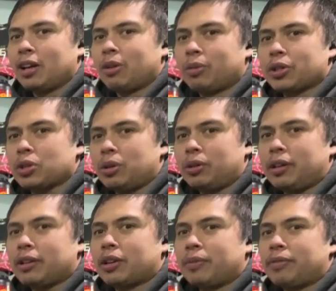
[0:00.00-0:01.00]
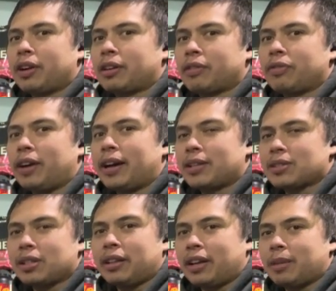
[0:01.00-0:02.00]
which only could verify its
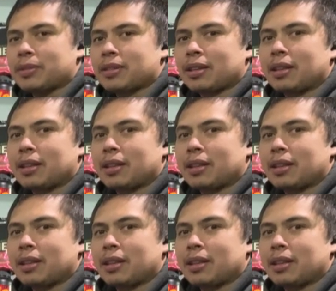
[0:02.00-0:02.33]
claims.